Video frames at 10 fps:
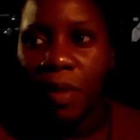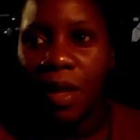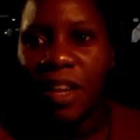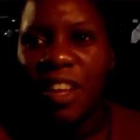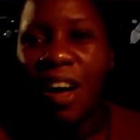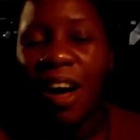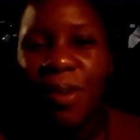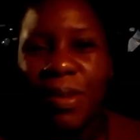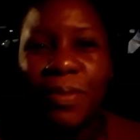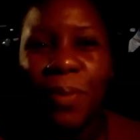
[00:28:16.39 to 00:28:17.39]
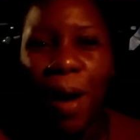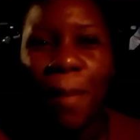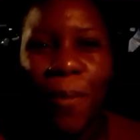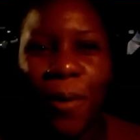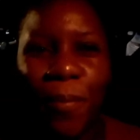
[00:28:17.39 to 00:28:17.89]
And you always want
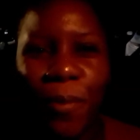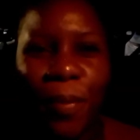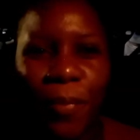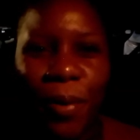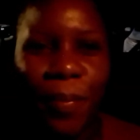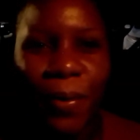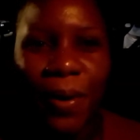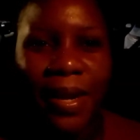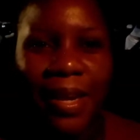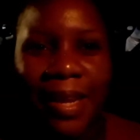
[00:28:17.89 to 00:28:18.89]
more, more, more, more.